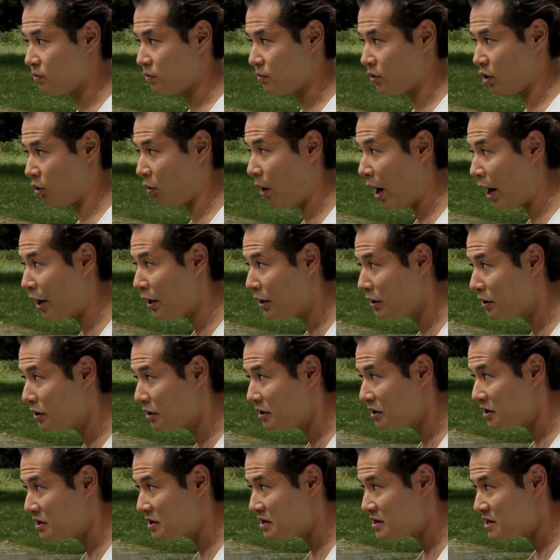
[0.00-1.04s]
You know why?
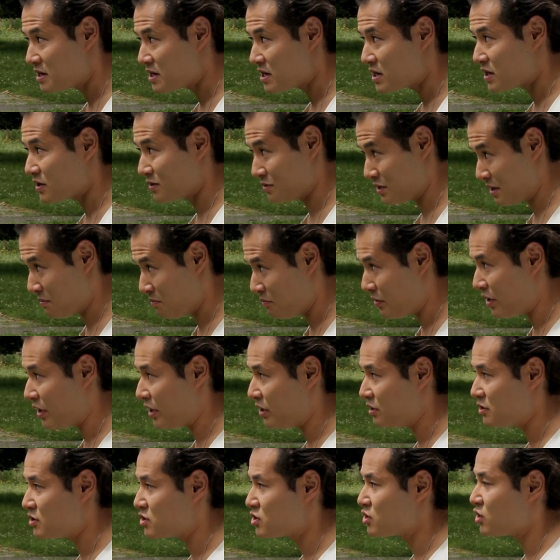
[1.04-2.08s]
because it
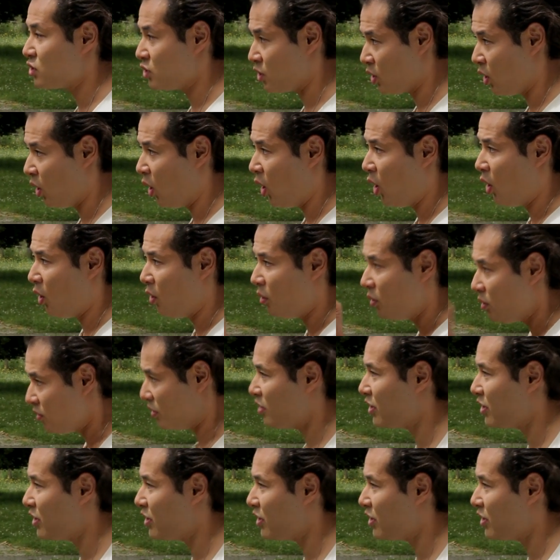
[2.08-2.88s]
means you're